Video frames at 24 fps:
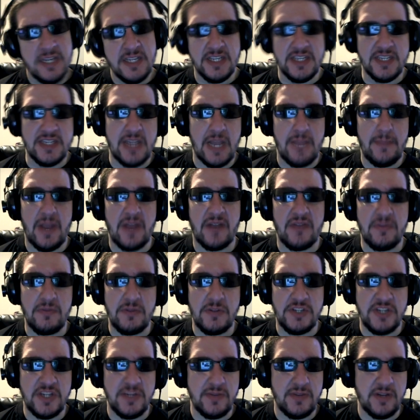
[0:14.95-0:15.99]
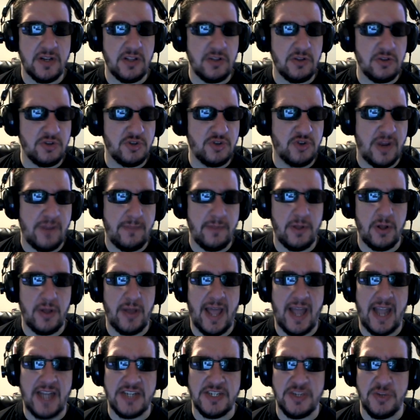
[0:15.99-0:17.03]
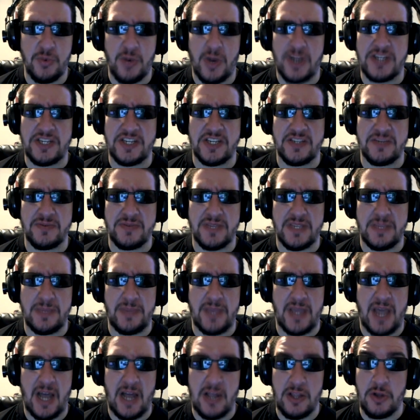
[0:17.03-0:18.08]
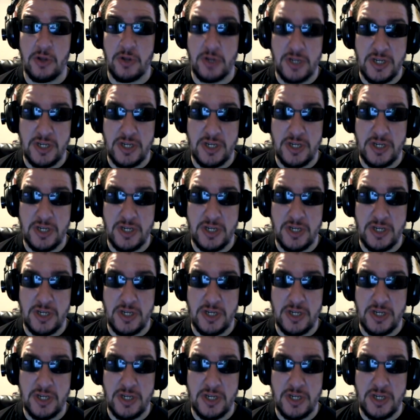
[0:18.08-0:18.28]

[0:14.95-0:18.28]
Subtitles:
Just got back from the gym, did a little treadmill action, watching some Sleepy Hollow.